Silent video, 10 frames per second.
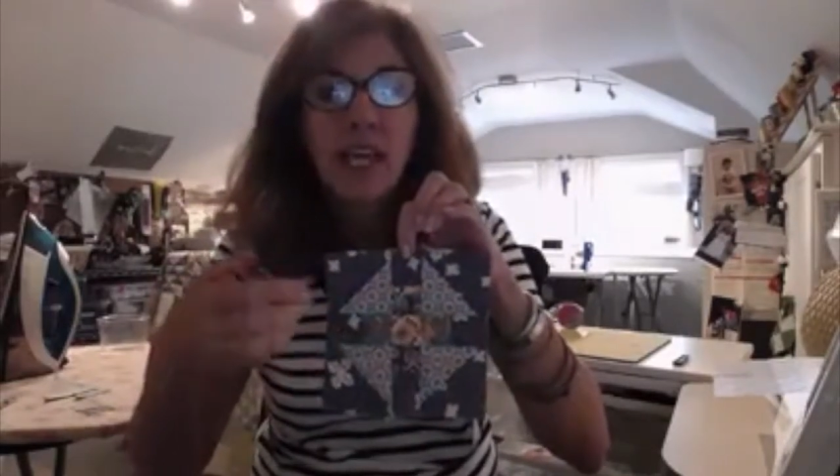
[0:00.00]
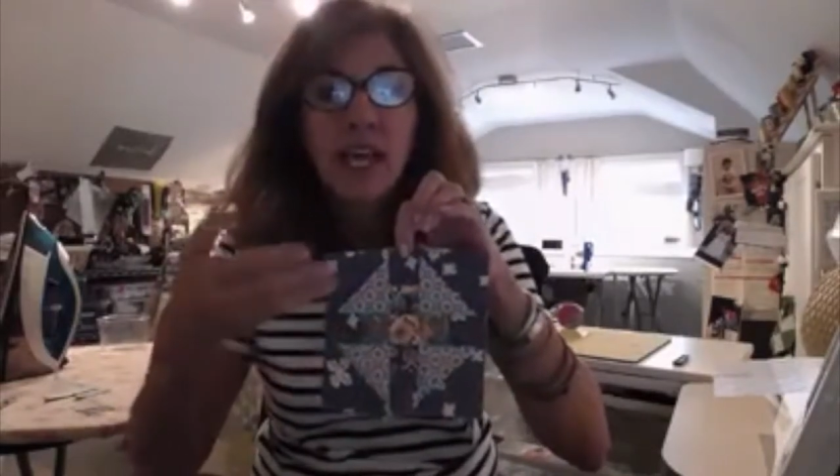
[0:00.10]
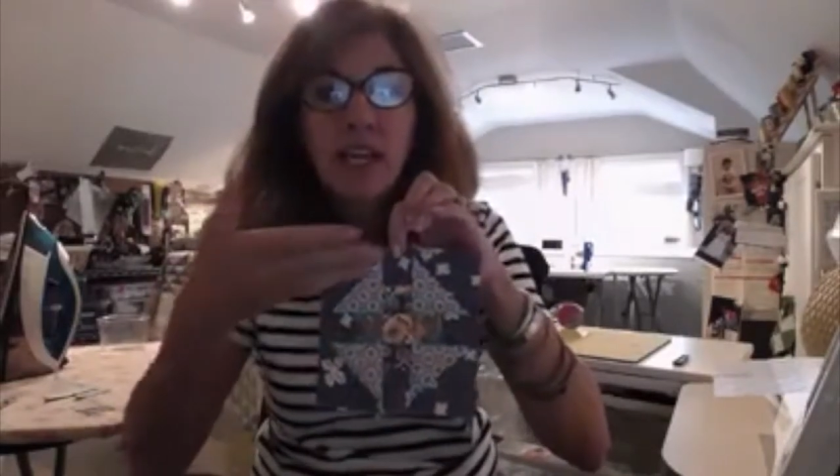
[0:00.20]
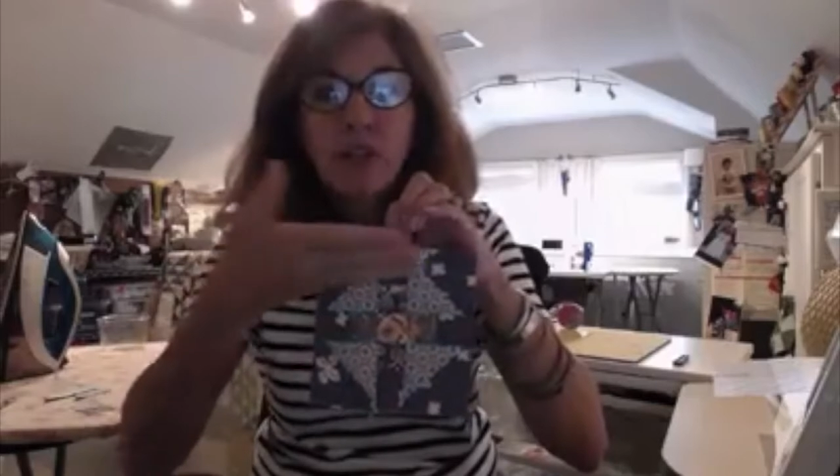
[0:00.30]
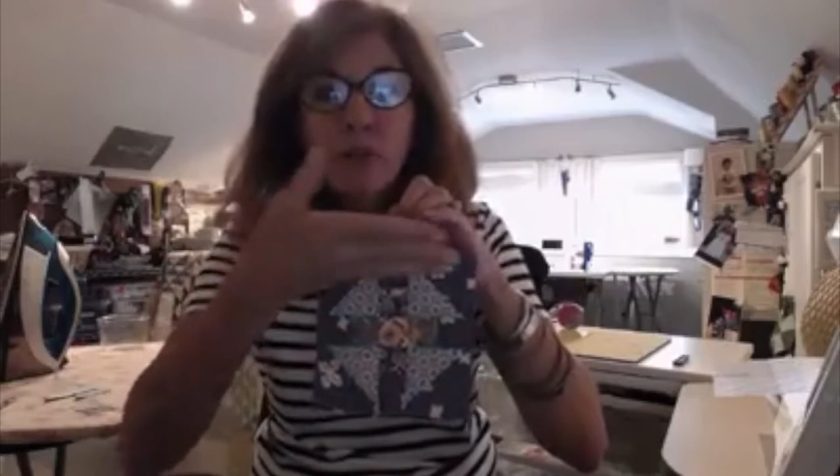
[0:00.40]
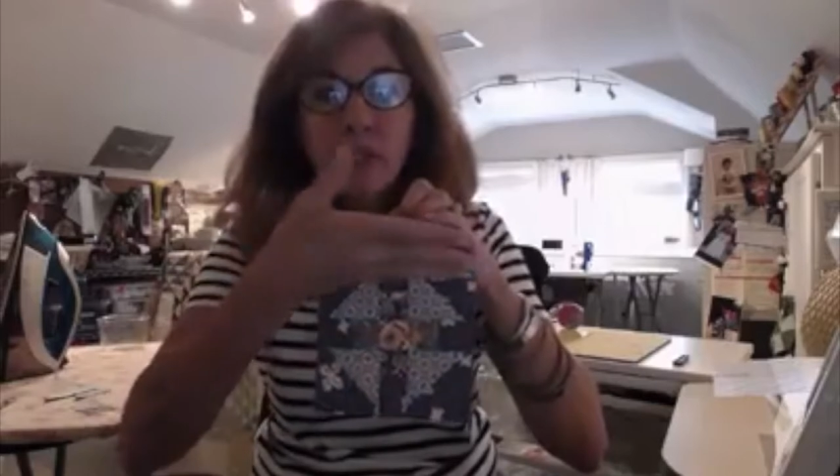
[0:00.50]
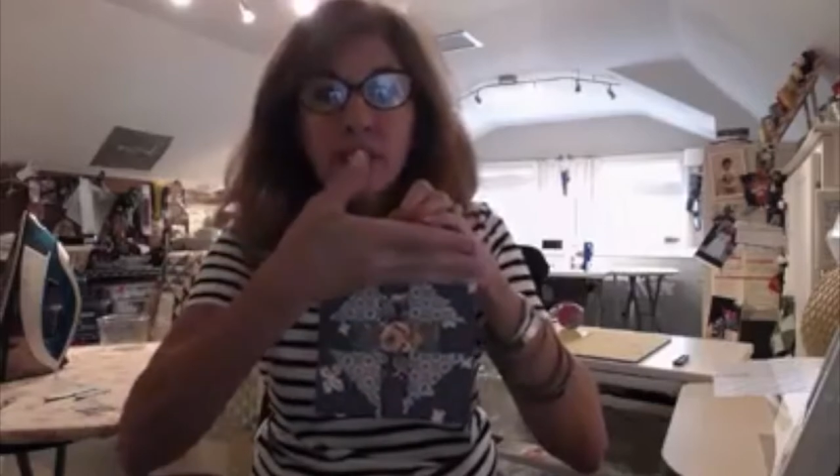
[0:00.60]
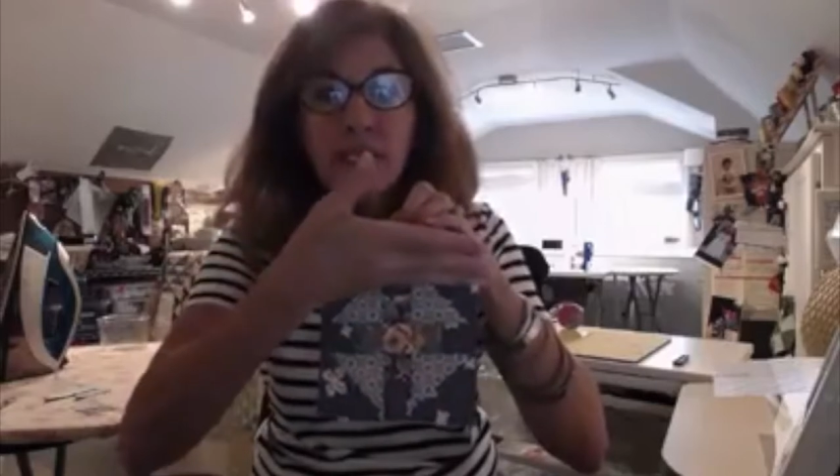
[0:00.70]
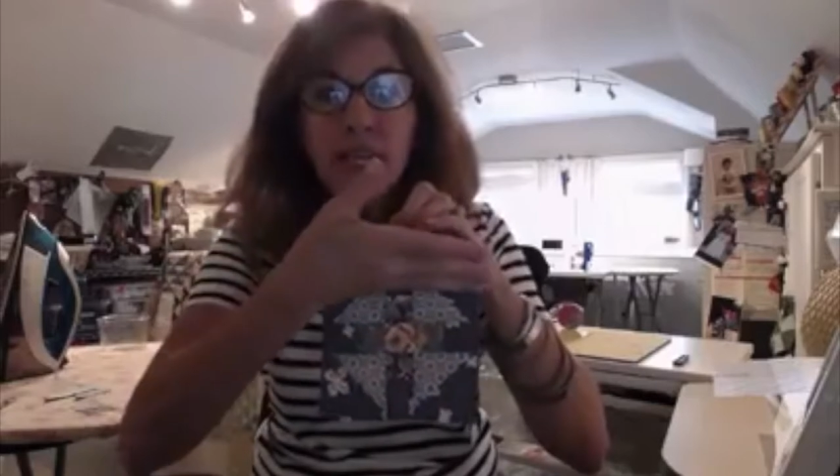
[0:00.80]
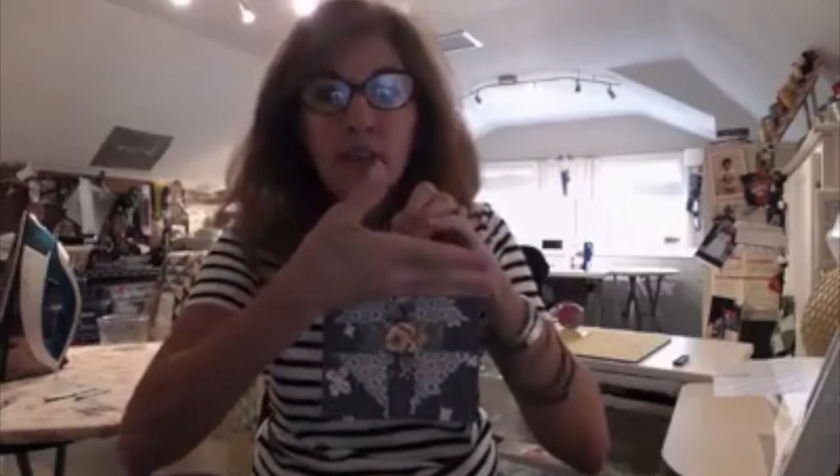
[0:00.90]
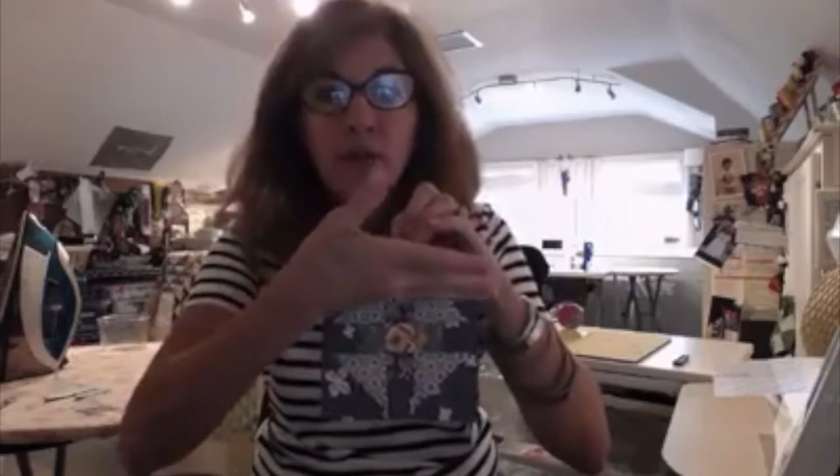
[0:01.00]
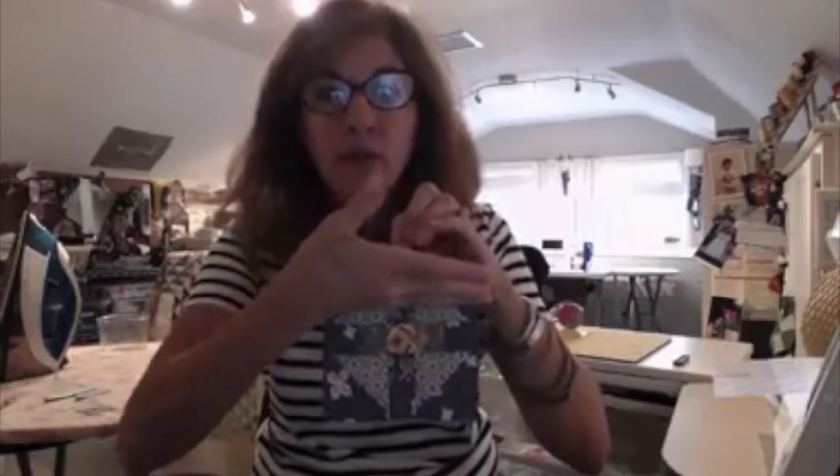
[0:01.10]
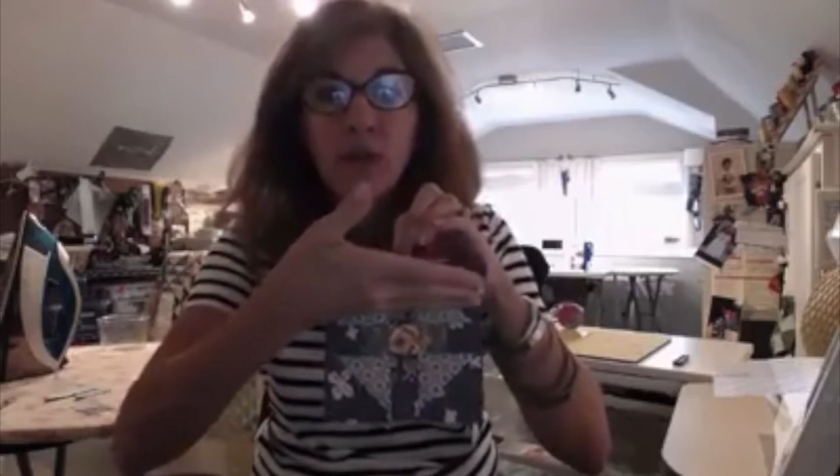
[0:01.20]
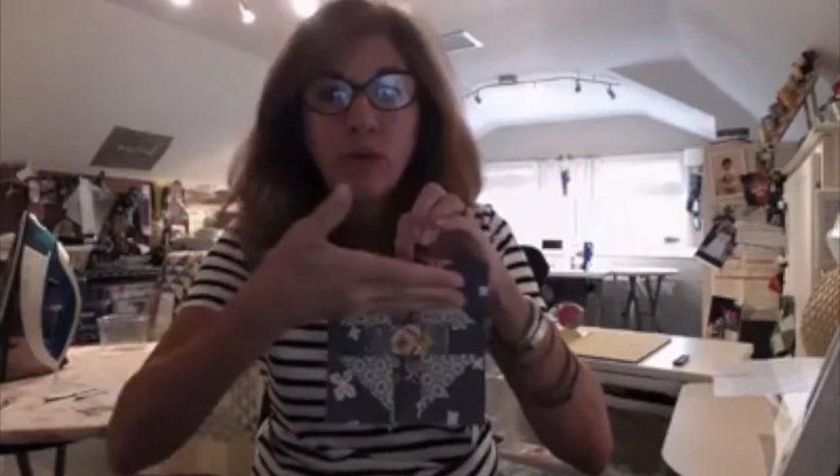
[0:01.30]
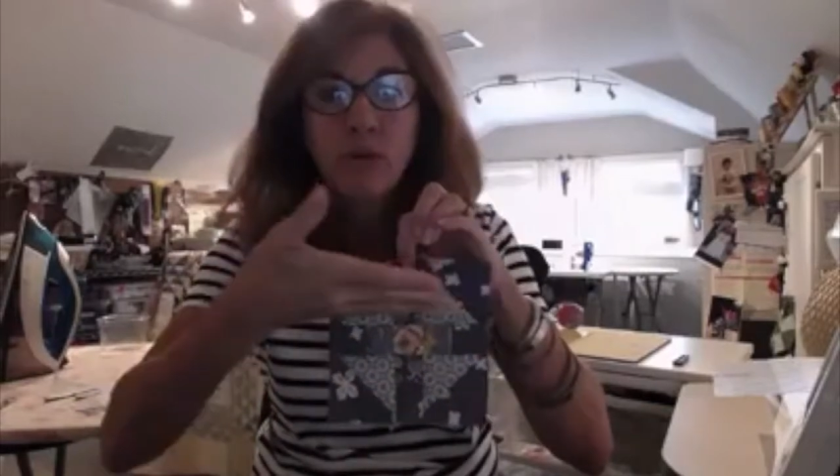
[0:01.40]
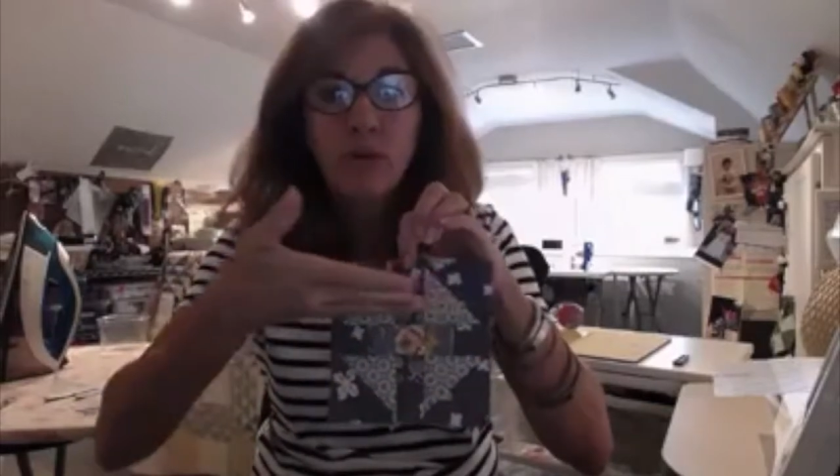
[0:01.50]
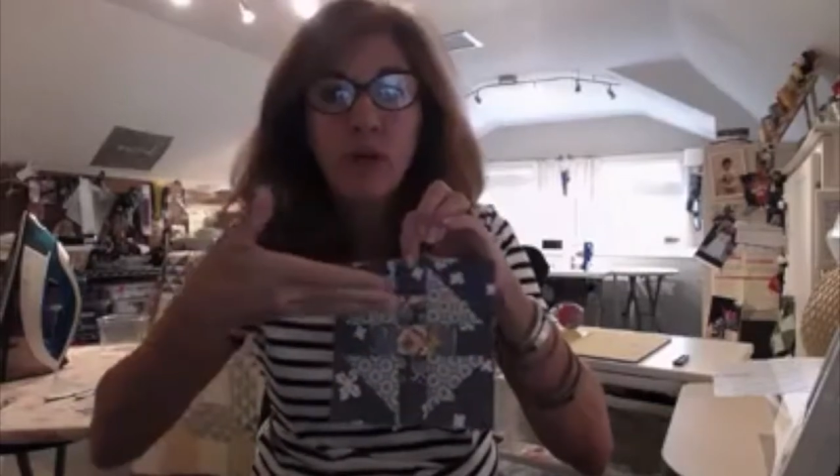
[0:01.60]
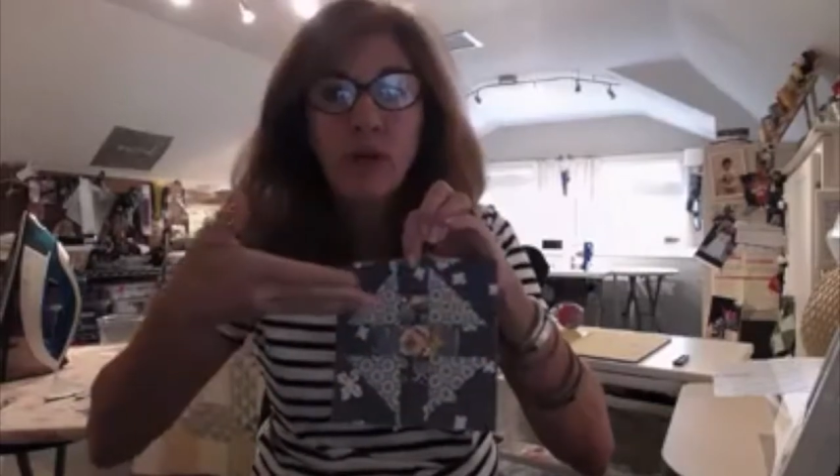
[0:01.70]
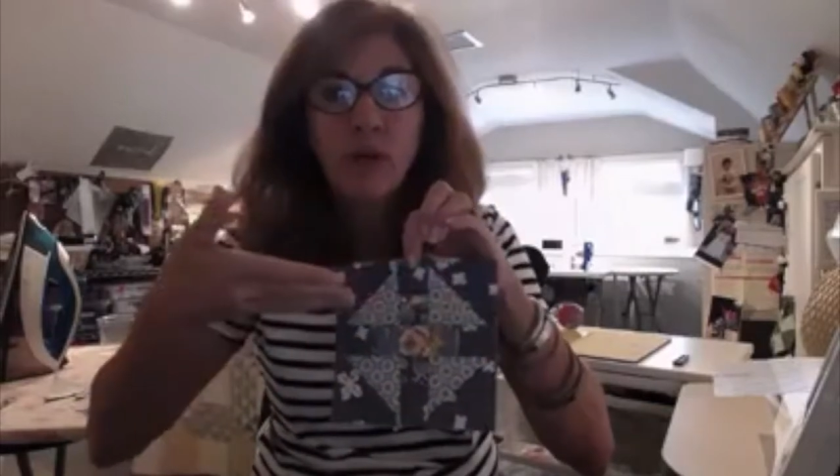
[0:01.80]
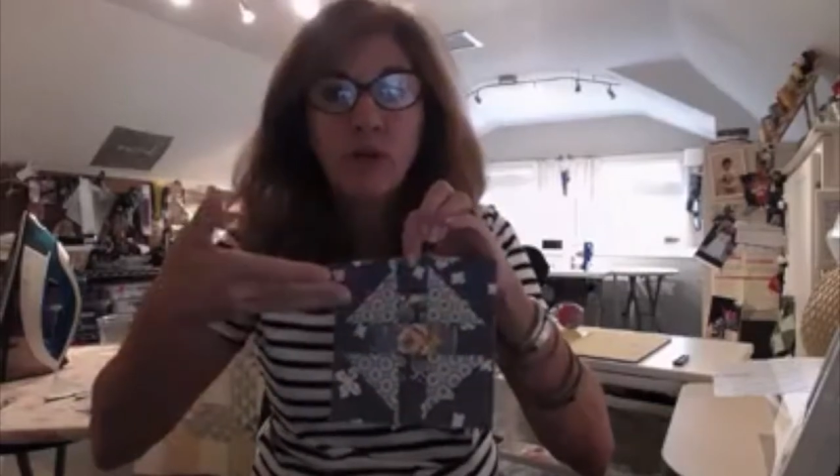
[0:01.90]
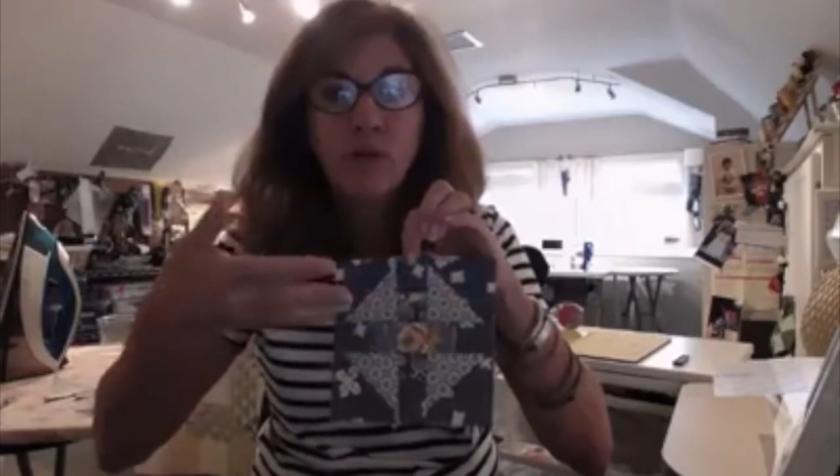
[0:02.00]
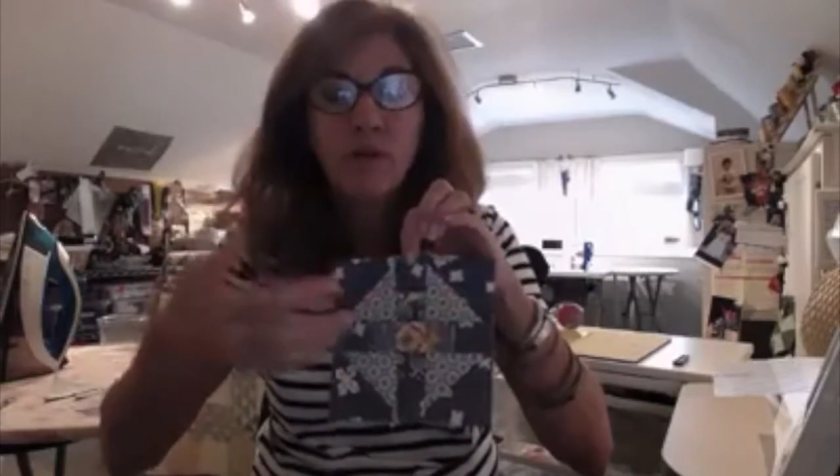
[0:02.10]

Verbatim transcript: and you piece it together row,